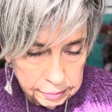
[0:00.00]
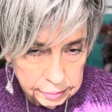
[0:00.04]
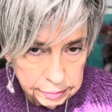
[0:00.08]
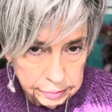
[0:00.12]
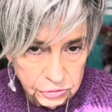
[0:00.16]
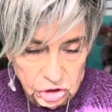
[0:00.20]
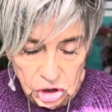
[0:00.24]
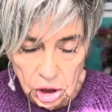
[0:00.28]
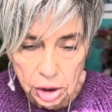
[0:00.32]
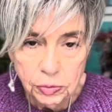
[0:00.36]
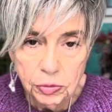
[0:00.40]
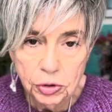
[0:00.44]

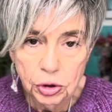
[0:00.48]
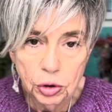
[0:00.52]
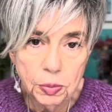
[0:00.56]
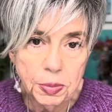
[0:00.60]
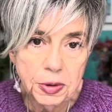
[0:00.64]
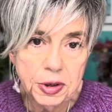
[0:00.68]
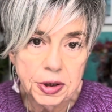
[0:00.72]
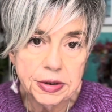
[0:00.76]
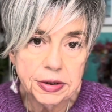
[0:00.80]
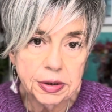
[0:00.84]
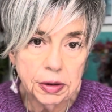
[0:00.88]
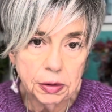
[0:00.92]
John Minnow
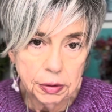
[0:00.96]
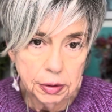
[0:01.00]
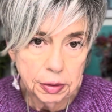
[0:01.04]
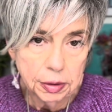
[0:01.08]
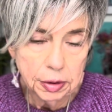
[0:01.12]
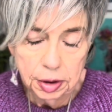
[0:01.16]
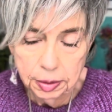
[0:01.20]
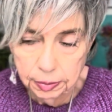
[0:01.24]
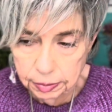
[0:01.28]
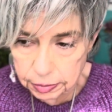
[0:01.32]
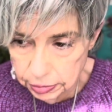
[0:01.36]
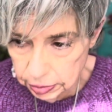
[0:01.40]
Piso
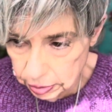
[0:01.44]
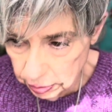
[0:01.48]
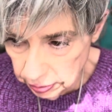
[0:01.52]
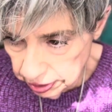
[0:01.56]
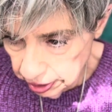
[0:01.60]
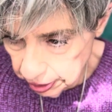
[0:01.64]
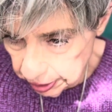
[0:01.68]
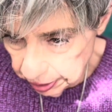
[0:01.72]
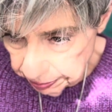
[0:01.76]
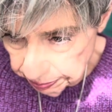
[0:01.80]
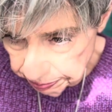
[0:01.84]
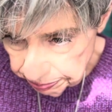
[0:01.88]
cream,
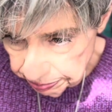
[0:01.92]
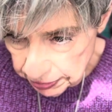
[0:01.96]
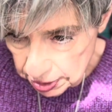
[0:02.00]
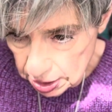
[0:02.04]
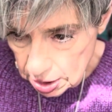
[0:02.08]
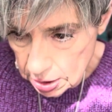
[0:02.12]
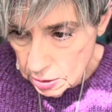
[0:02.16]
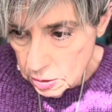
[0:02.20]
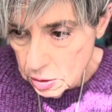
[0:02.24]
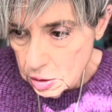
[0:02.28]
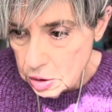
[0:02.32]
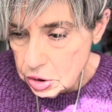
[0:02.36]
okay?
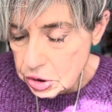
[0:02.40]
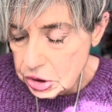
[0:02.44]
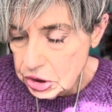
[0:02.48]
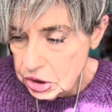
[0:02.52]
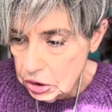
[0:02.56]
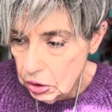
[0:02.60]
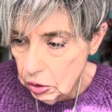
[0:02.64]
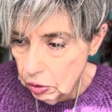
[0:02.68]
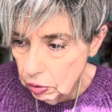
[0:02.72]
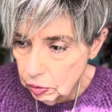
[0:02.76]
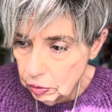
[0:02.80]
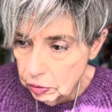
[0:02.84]

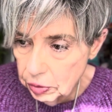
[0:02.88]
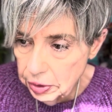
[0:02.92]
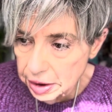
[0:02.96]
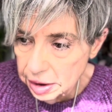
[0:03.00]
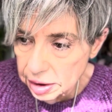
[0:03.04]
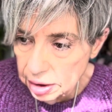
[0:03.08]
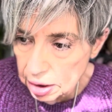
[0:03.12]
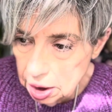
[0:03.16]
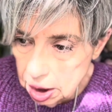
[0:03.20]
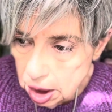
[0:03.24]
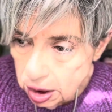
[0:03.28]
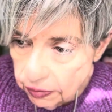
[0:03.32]
So,
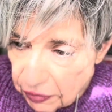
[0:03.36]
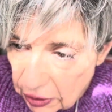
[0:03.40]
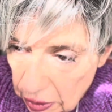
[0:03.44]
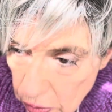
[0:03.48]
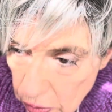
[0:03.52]
if I